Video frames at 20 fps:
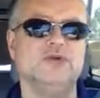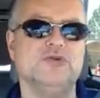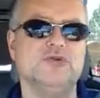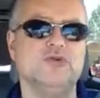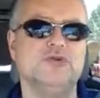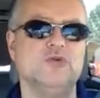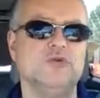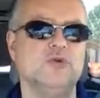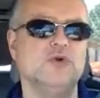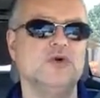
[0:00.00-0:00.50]

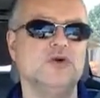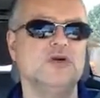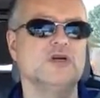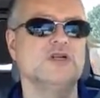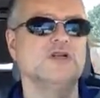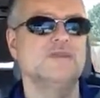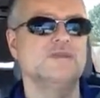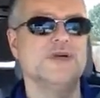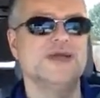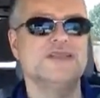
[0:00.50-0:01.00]
to
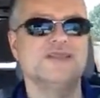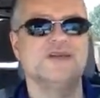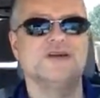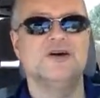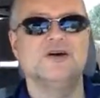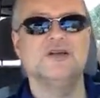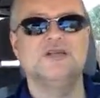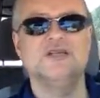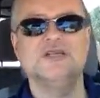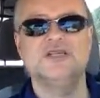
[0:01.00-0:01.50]
work the
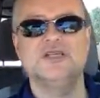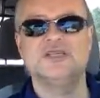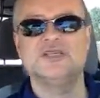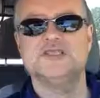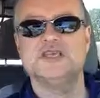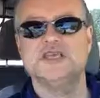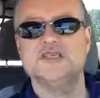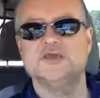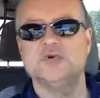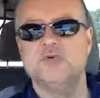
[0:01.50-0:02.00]
methodology in
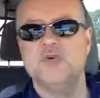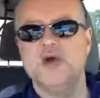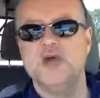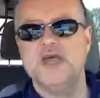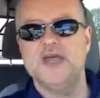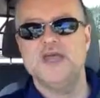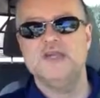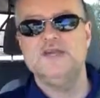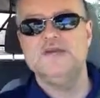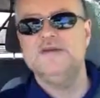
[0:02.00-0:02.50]
such a
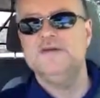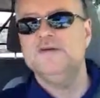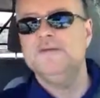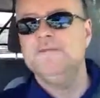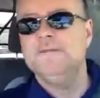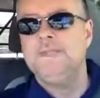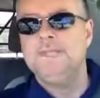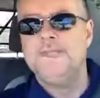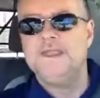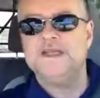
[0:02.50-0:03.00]
way
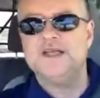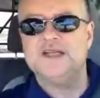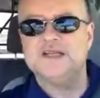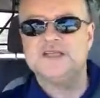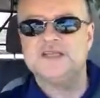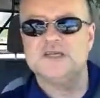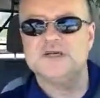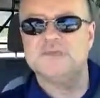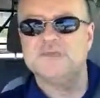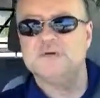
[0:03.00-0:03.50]
that
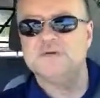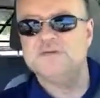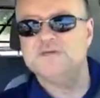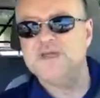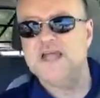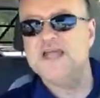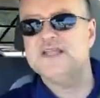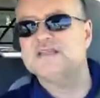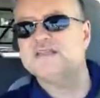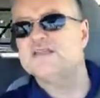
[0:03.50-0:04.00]
it's going to
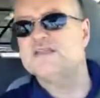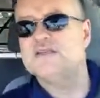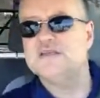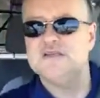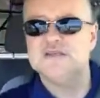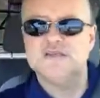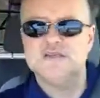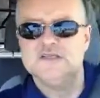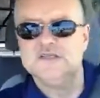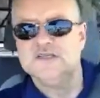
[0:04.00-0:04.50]
prevent
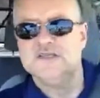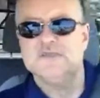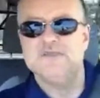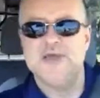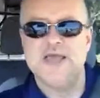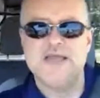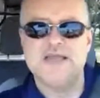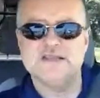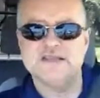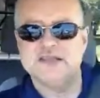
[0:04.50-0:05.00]

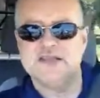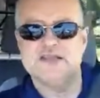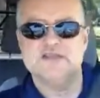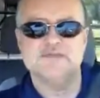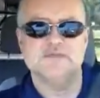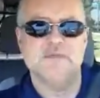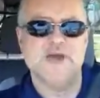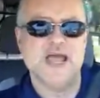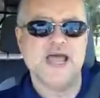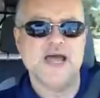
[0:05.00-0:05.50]
bad things
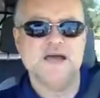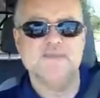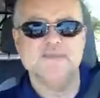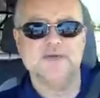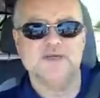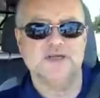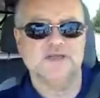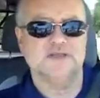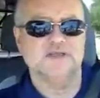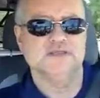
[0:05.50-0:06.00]
from
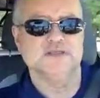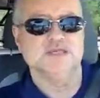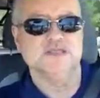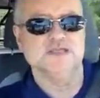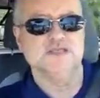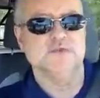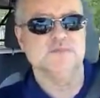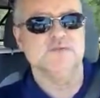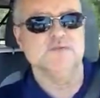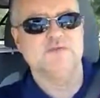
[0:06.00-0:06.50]
happening, and it's
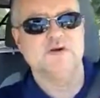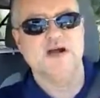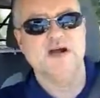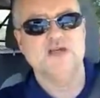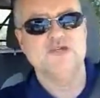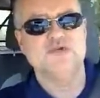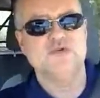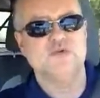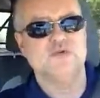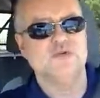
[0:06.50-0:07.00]
going to
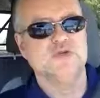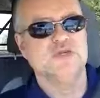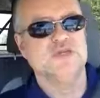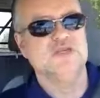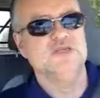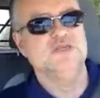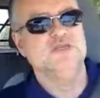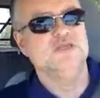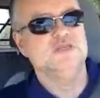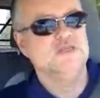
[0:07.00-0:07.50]
provide you
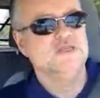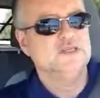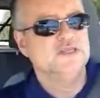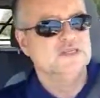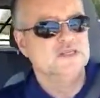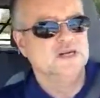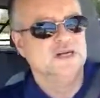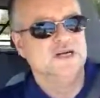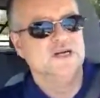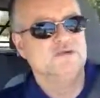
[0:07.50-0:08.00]

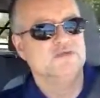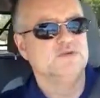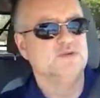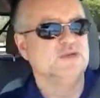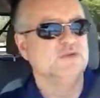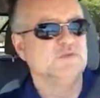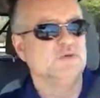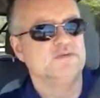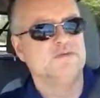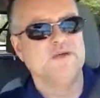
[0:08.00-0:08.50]
a
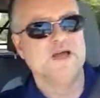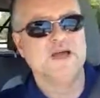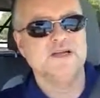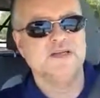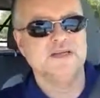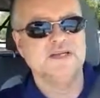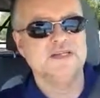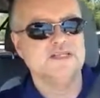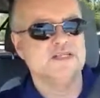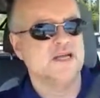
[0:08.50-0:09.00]
really
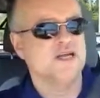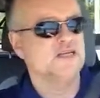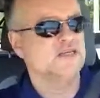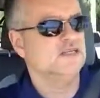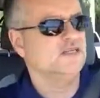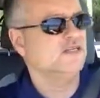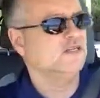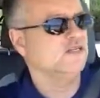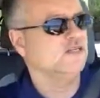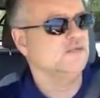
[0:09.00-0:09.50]
profound insight
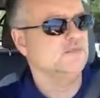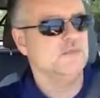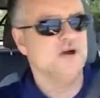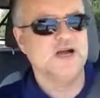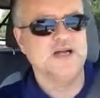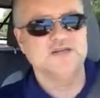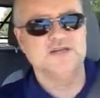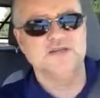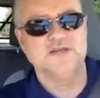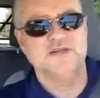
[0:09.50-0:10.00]
into the
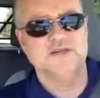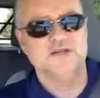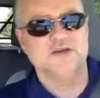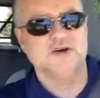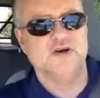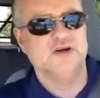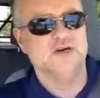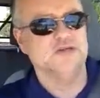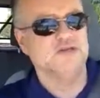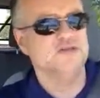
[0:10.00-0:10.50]
mind of the
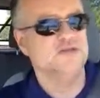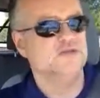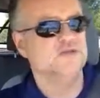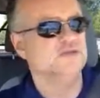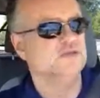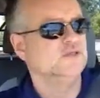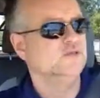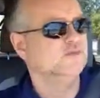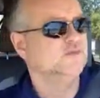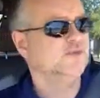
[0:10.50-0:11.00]
dog. So
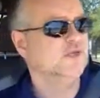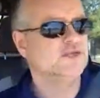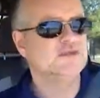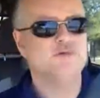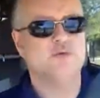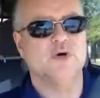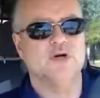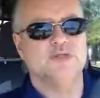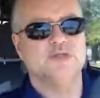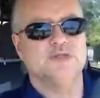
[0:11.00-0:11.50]
thanks
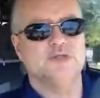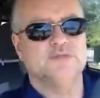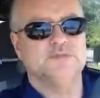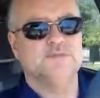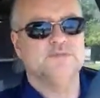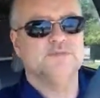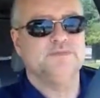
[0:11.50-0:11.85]
for watching.